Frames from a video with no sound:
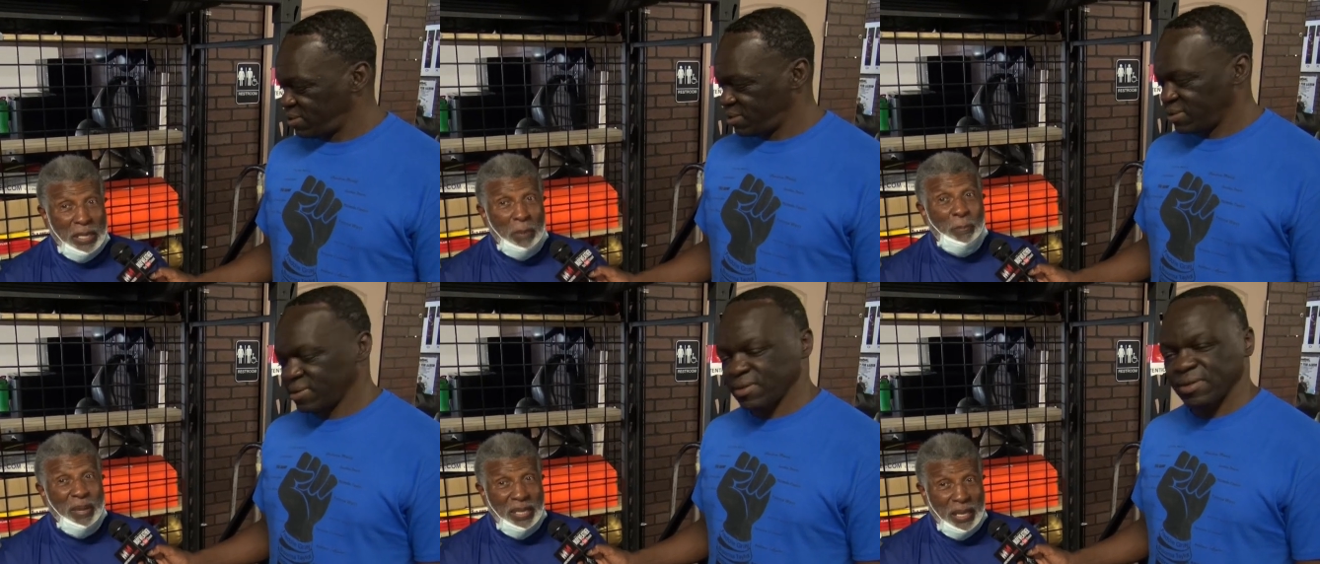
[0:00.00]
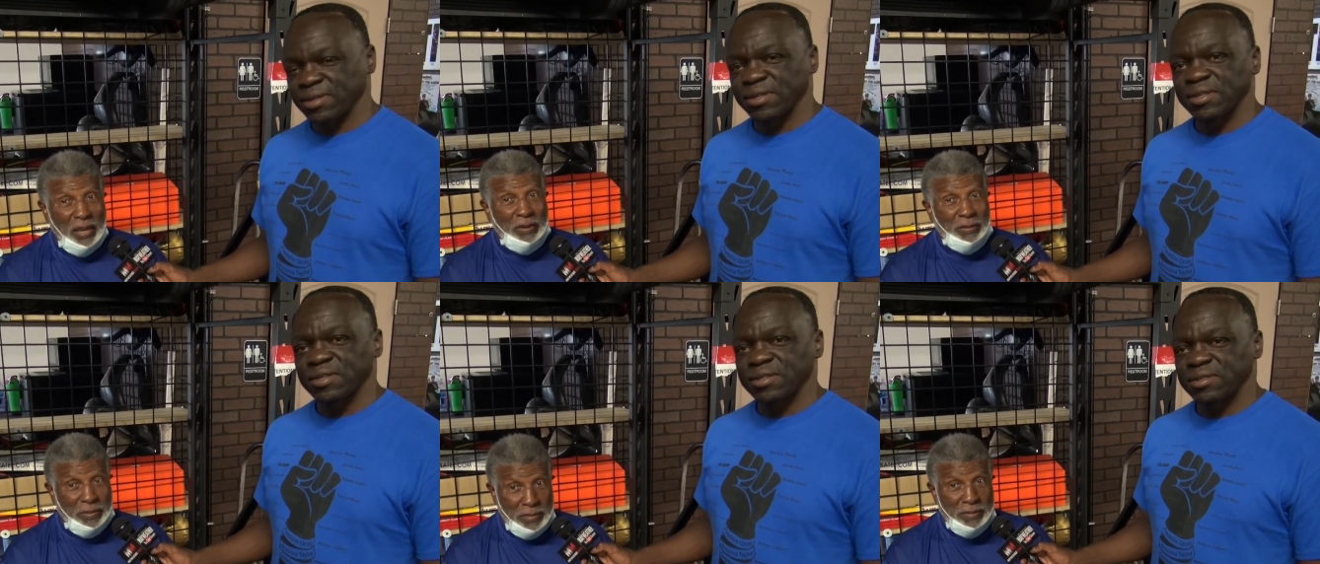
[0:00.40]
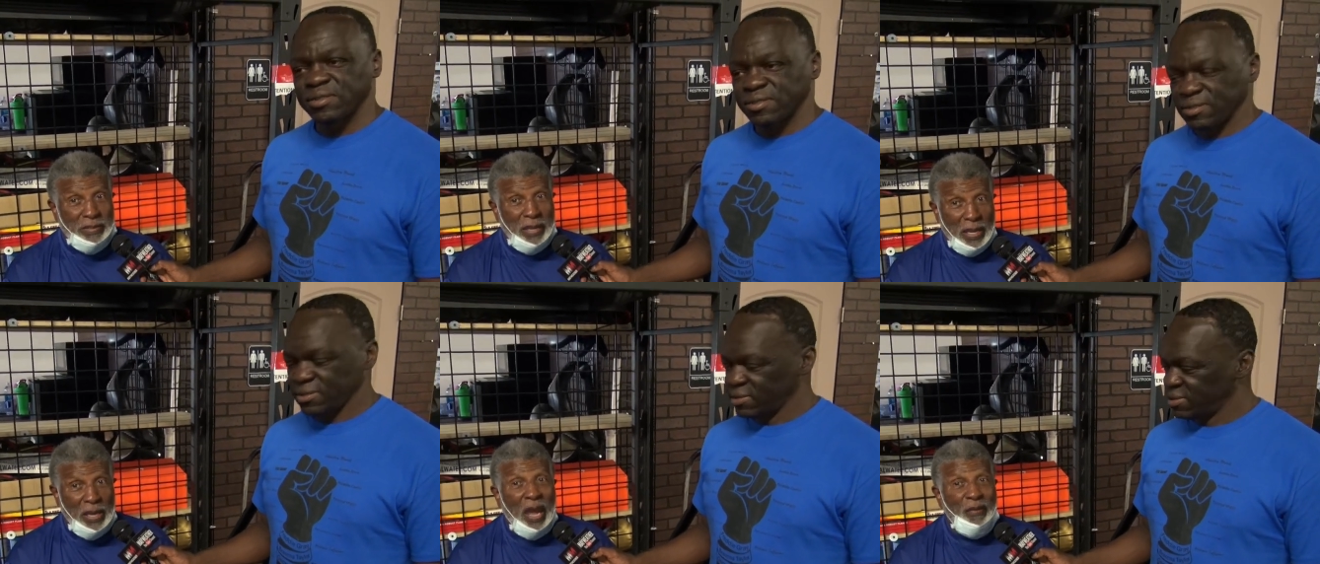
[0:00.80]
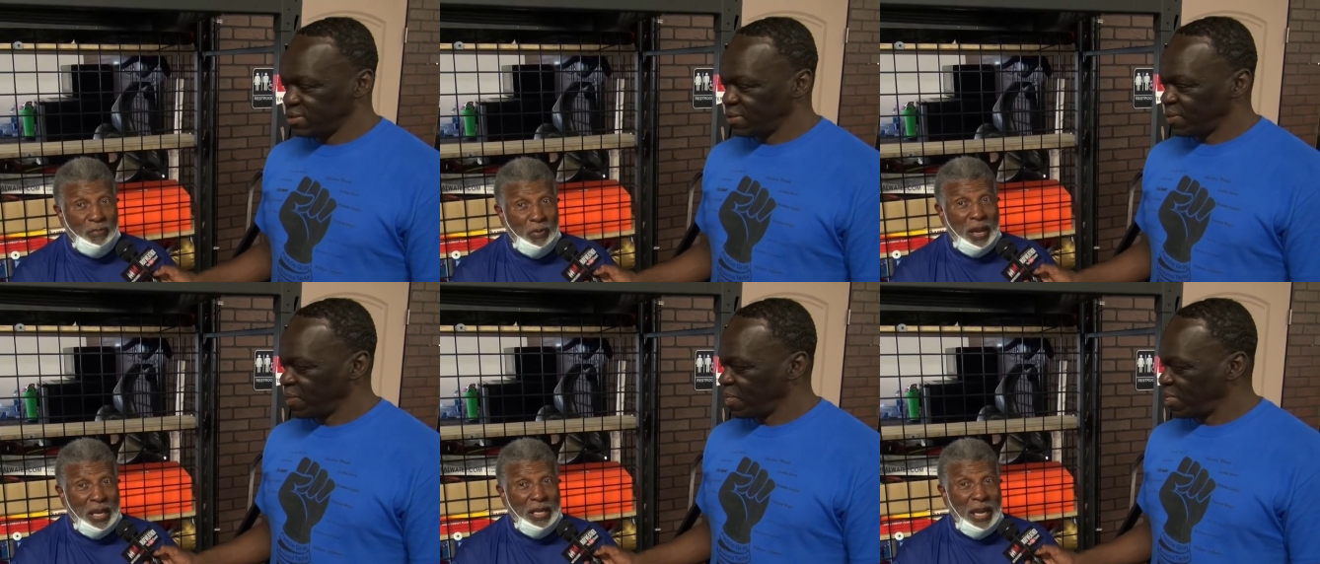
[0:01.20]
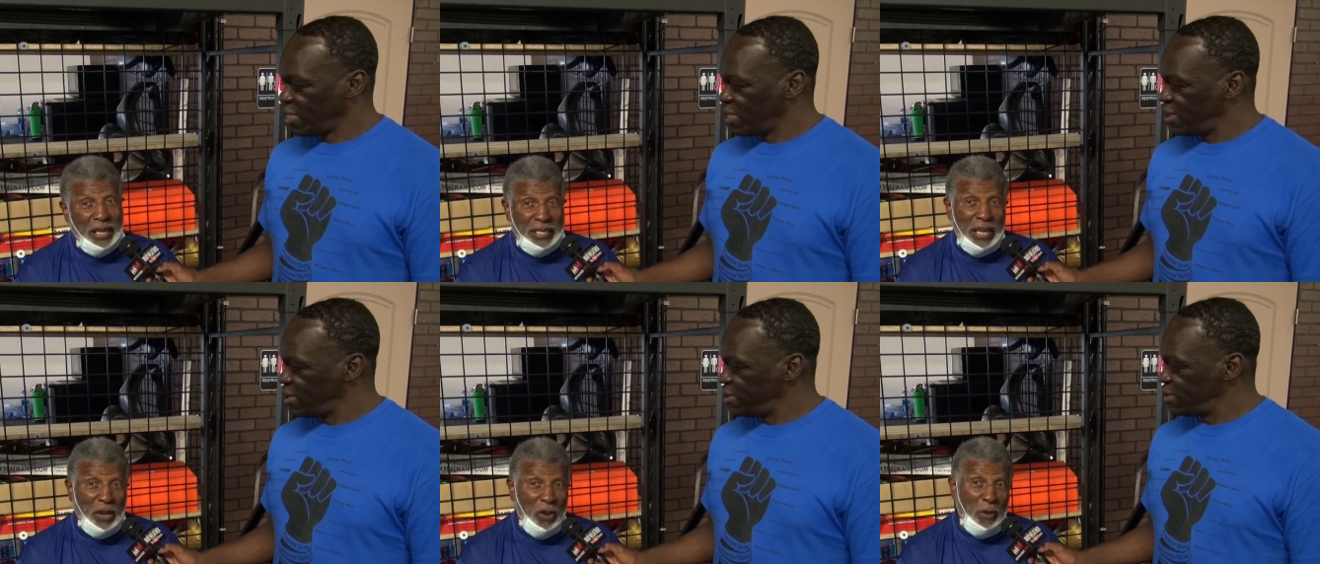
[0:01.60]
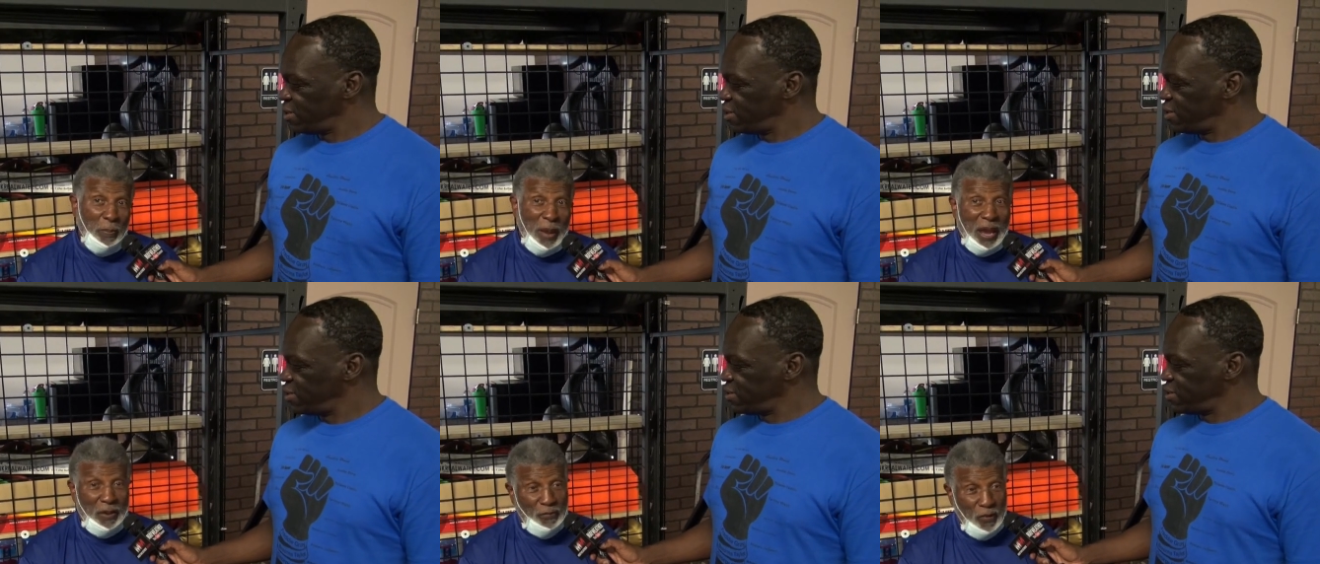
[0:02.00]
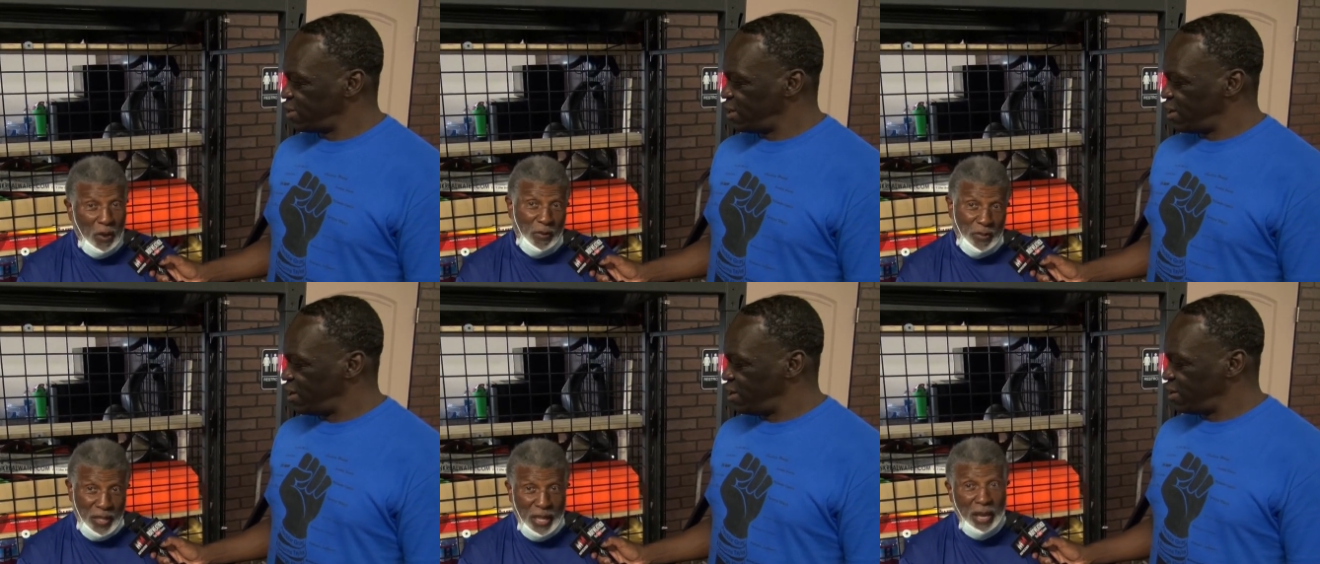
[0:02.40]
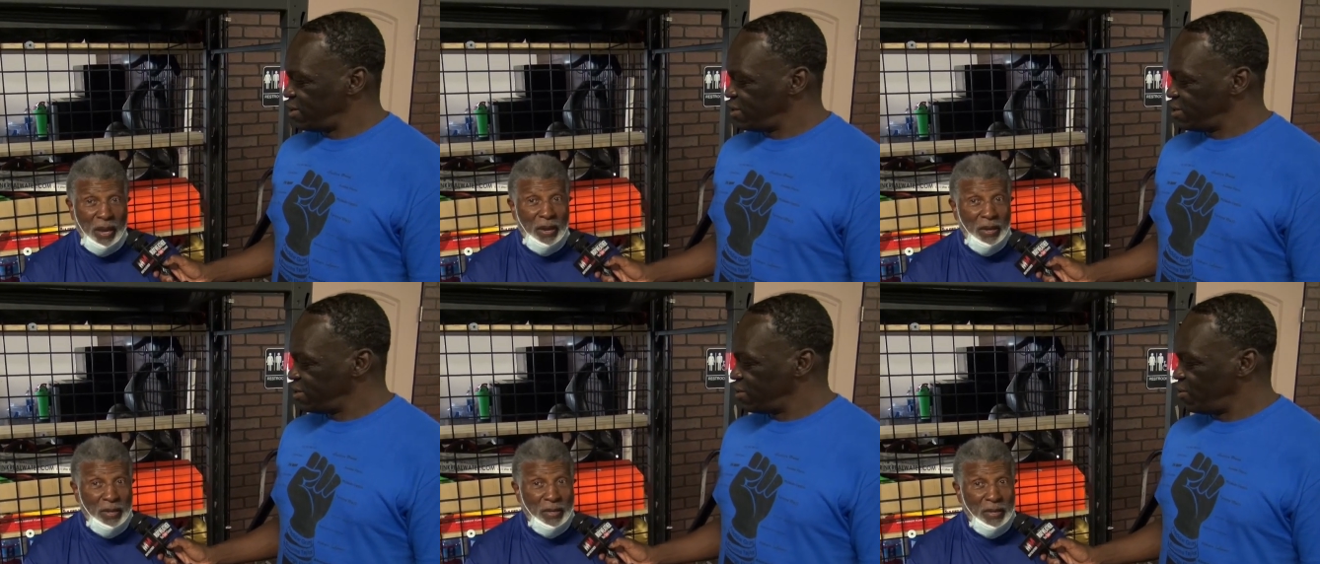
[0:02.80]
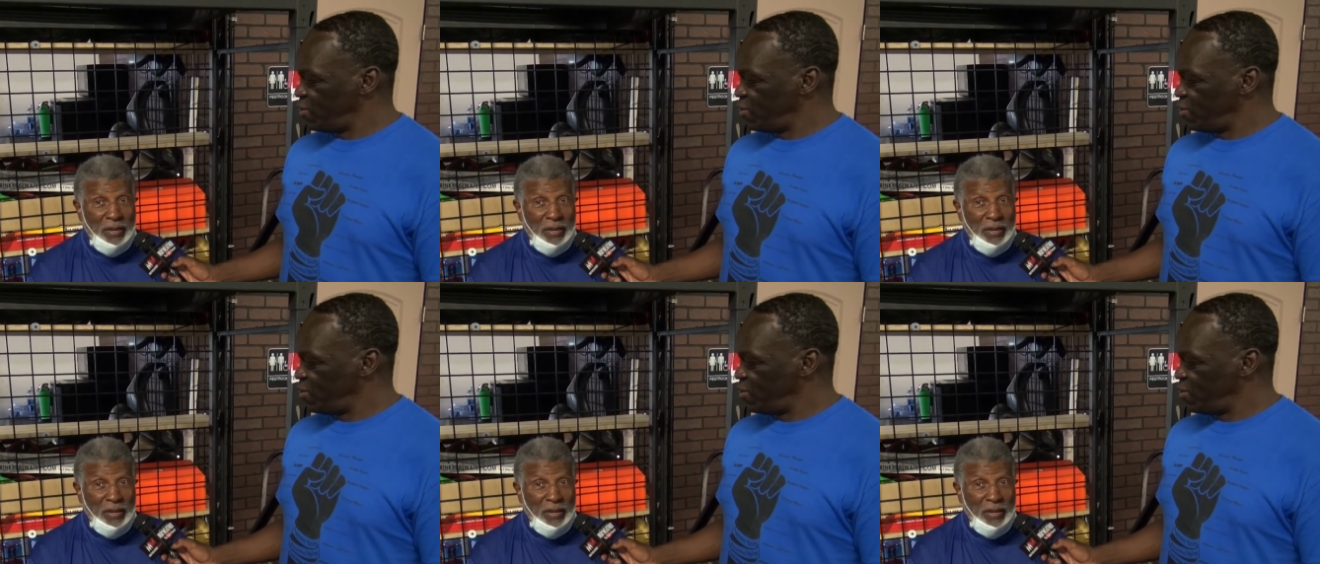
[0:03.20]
Speaker 1: can be that, can have a recollect that going back and forth there.